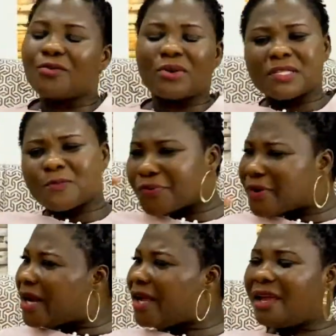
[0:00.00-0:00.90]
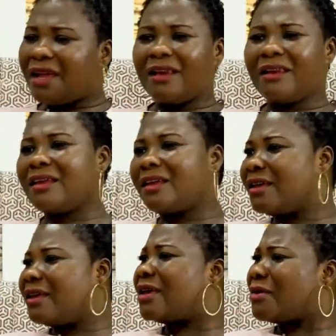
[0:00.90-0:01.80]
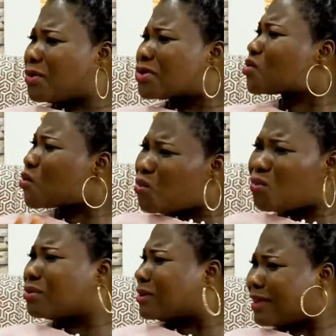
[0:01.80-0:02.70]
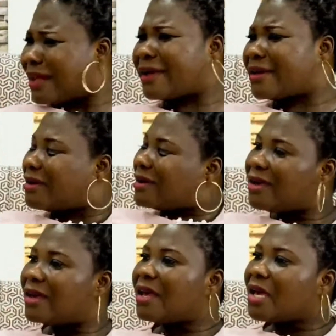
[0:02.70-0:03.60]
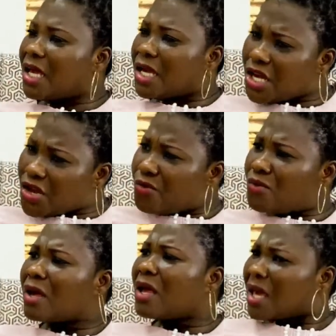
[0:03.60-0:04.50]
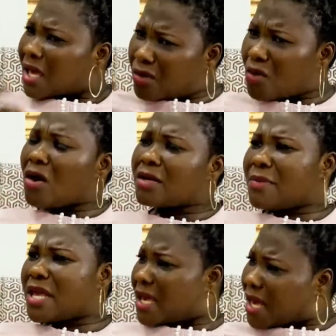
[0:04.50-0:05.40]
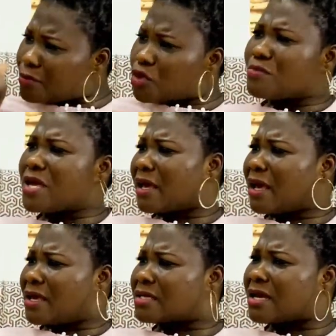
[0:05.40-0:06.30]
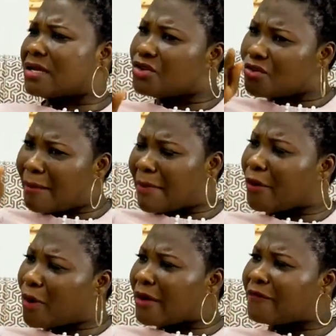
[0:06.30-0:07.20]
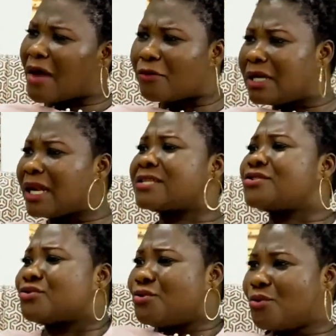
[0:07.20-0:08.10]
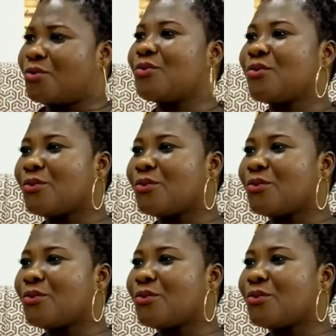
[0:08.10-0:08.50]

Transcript: He was praying. He was cool. Like, he knew. He called me. He came to me again and said, you are my wife. I won't let you go.